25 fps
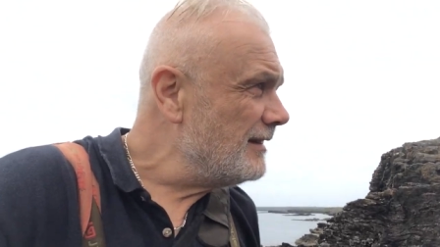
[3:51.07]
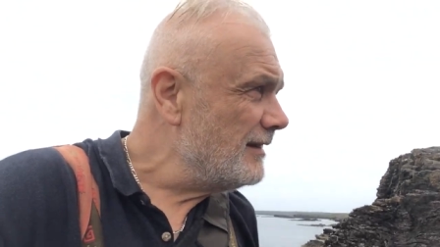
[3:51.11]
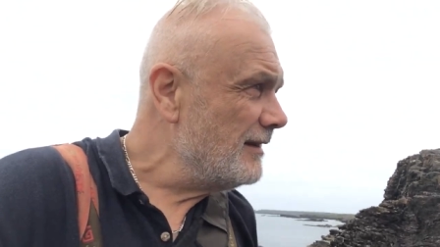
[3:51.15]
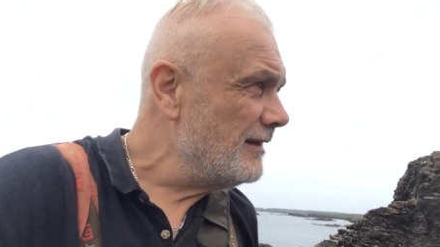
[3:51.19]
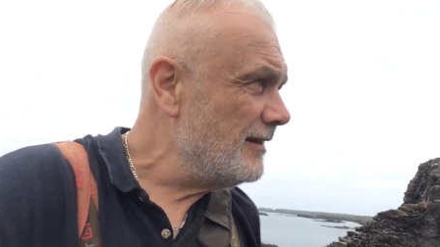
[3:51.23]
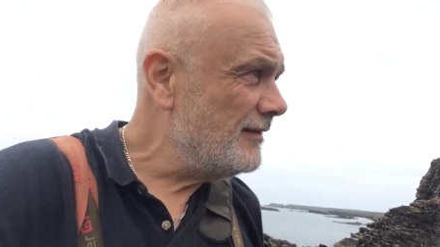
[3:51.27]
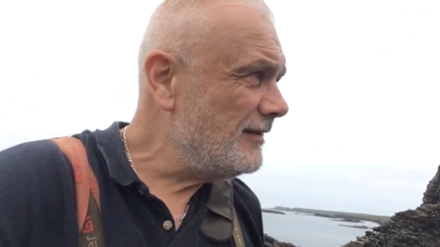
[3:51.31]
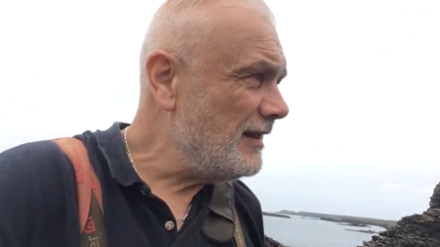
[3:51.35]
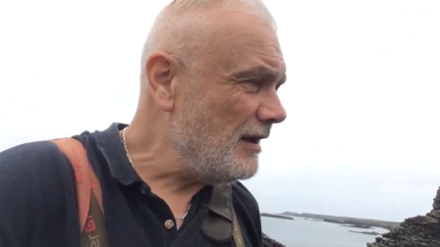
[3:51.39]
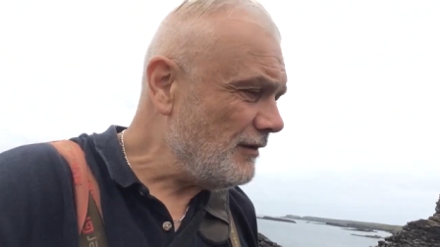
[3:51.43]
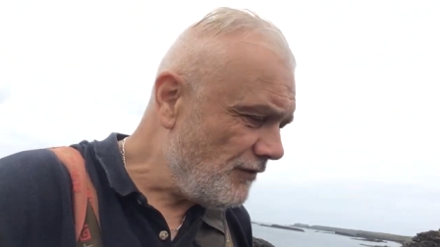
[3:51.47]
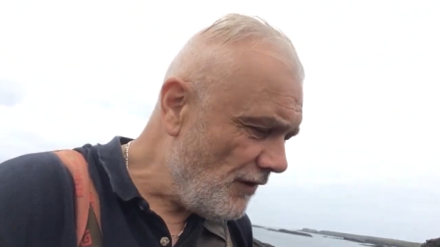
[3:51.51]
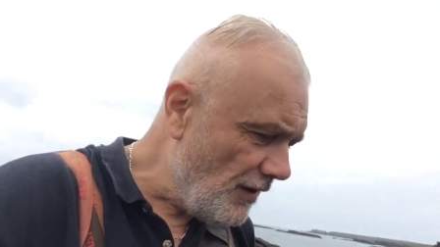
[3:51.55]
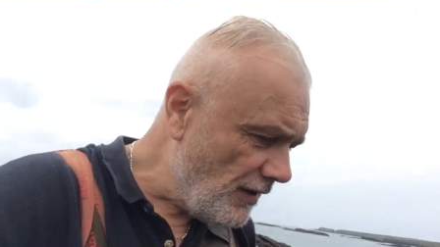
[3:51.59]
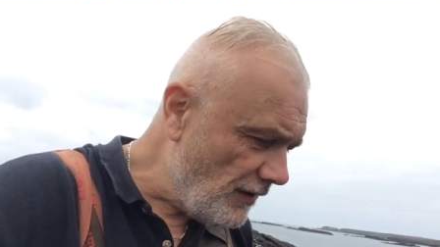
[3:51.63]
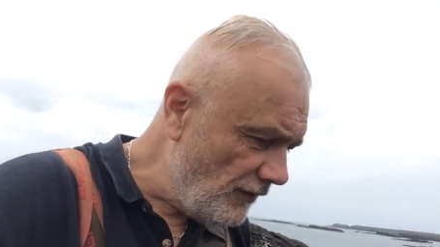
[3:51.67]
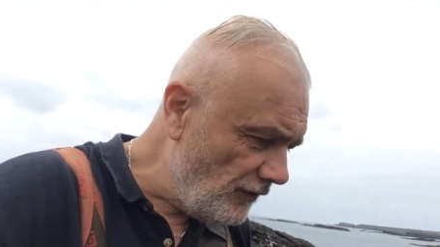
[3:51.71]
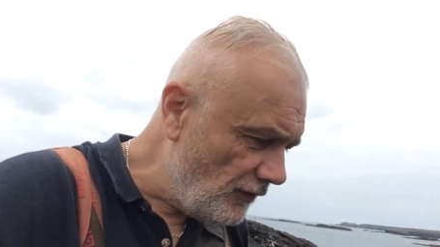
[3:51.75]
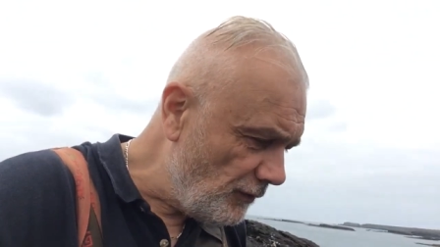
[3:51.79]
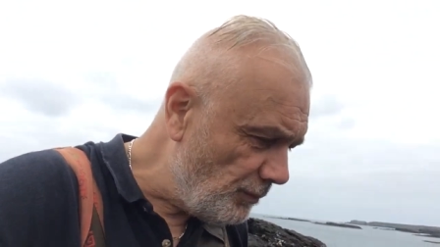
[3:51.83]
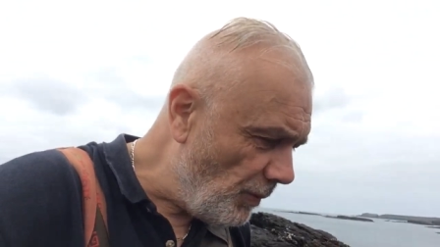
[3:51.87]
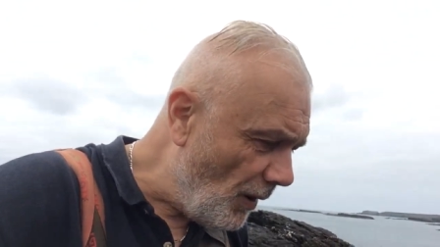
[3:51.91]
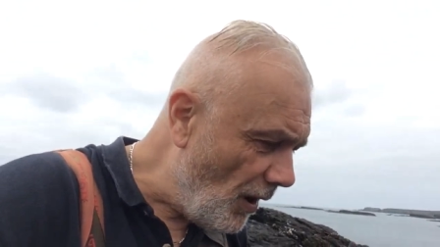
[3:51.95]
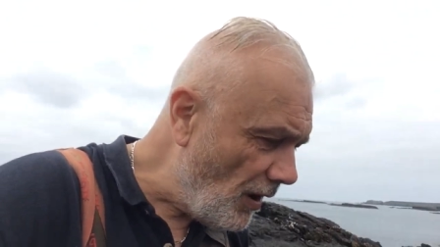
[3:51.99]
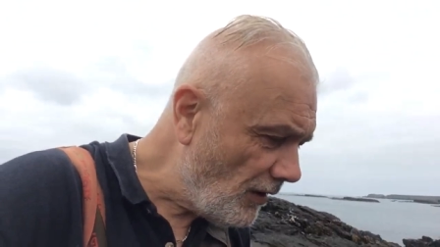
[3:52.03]
to see if I can
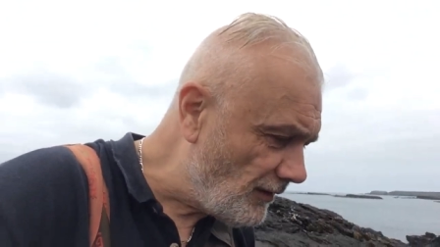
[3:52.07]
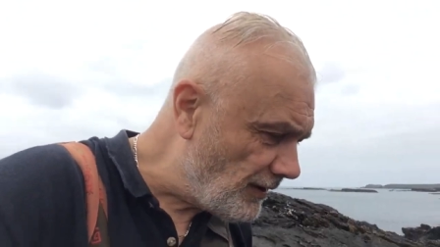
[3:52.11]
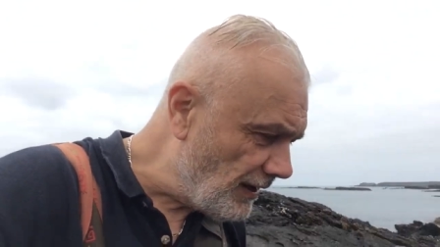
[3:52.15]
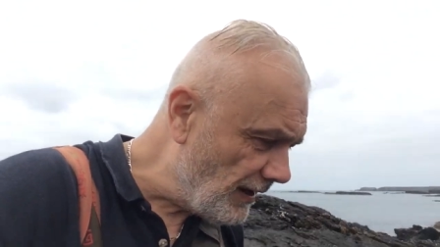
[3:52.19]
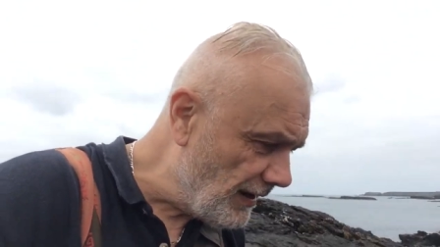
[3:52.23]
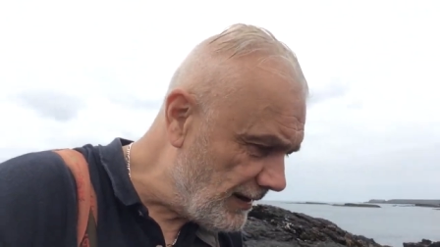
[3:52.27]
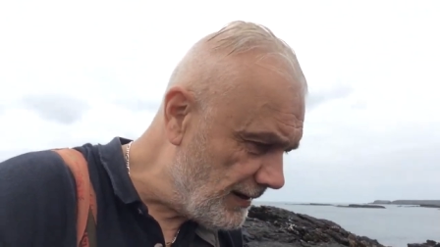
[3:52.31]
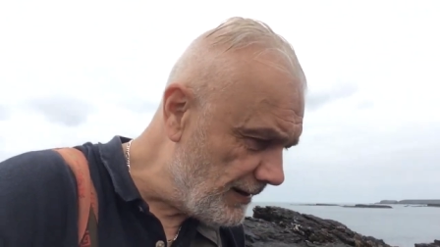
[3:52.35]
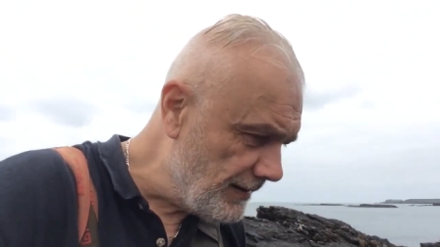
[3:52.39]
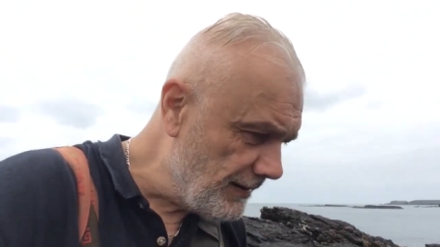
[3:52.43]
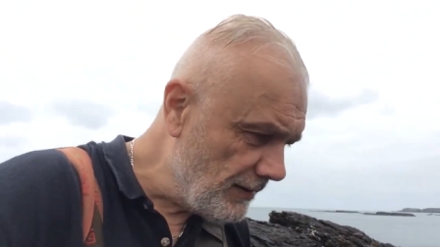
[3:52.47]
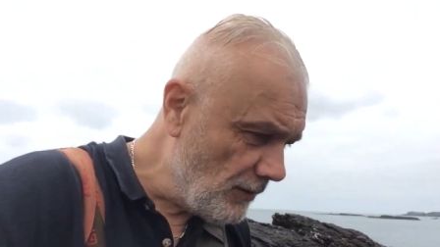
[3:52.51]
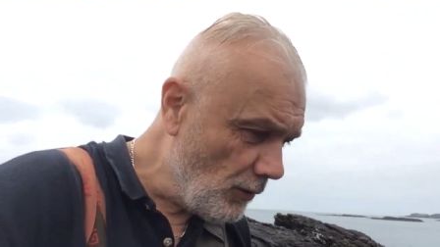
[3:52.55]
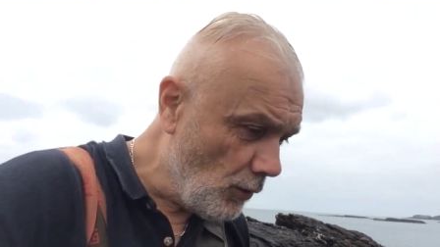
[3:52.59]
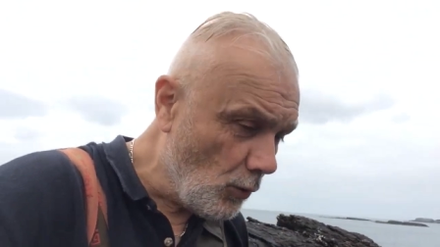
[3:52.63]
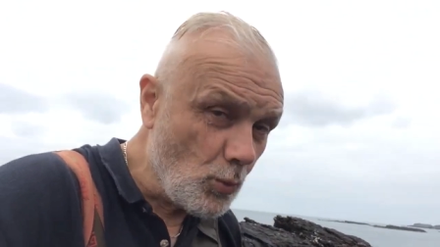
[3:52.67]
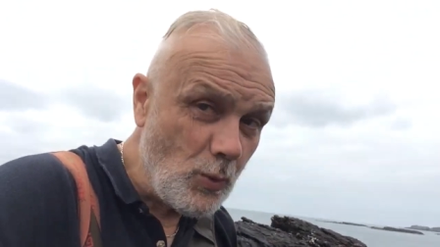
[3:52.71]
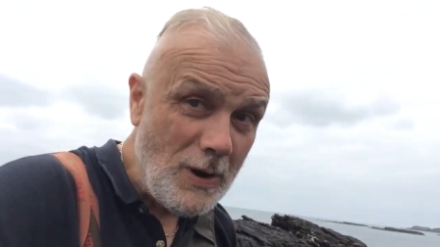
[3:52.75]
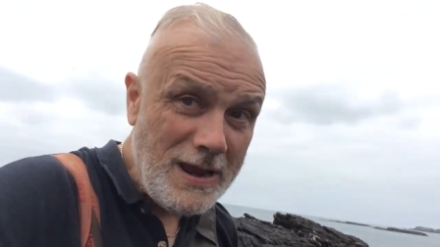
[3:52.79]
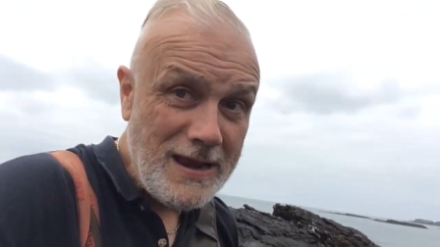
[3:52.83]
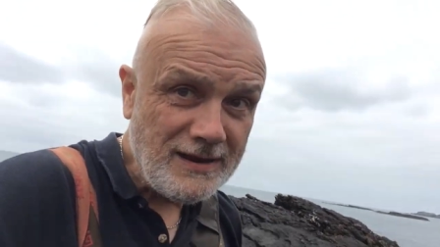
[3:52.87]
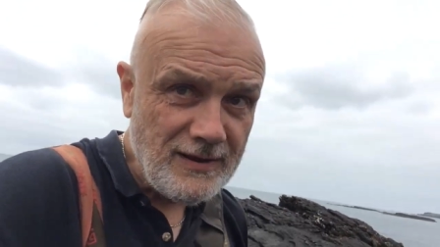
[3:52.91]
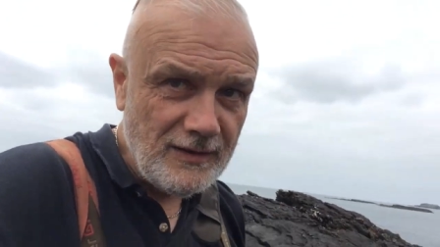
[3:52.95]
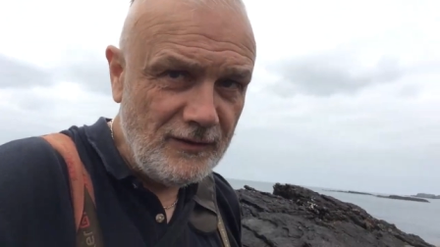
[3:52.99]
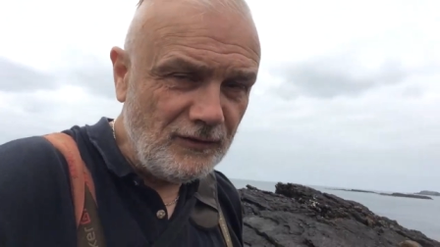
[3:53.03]
spot, or
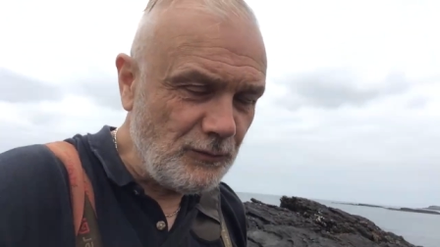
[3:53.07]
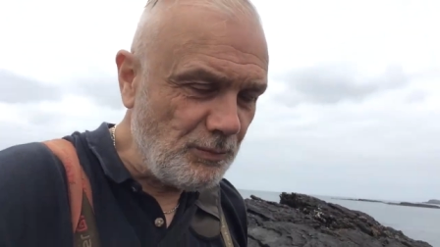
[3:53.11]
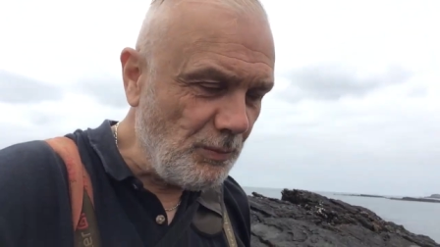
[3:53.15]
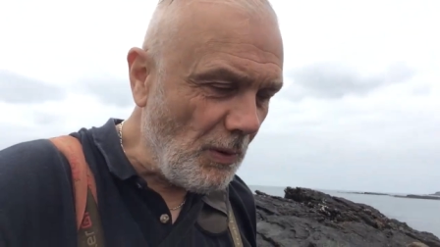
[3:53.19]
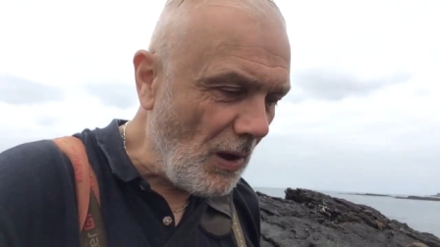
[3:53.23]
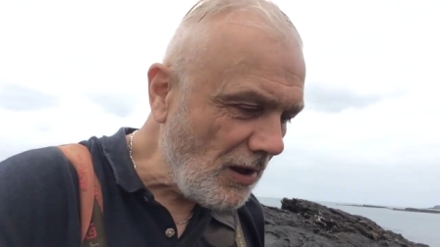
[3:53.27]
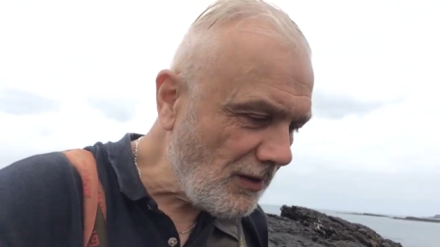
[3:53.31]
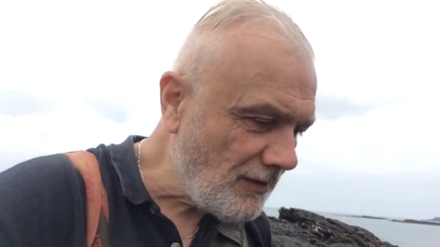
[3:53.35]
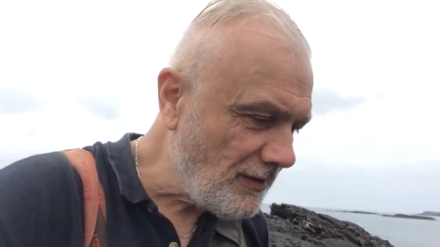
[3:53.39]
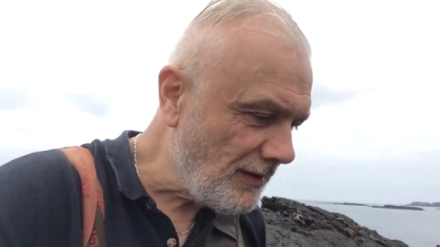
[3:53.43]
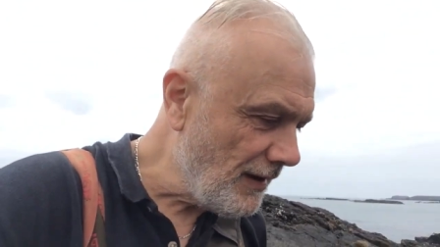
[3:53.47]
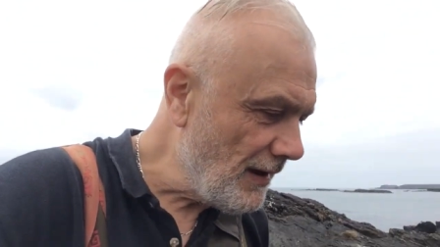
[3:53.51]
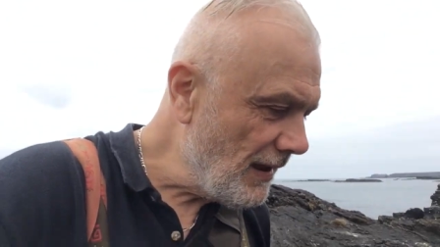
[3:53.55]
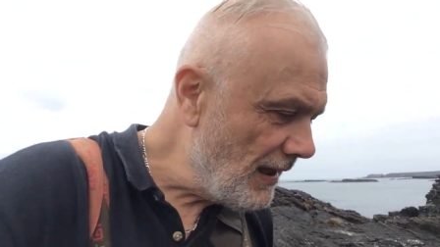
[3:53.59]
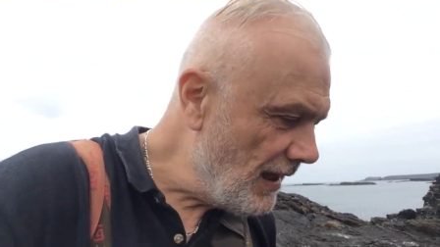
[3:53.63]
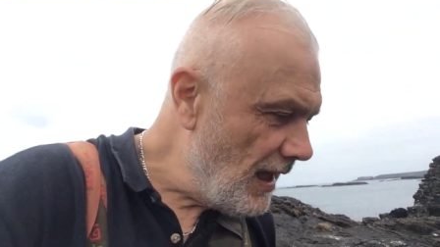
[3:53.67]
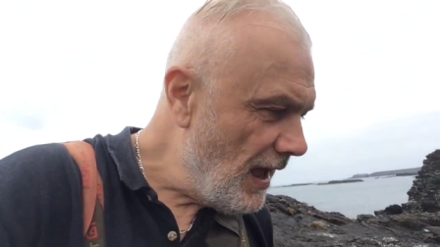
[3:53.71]
we can spot,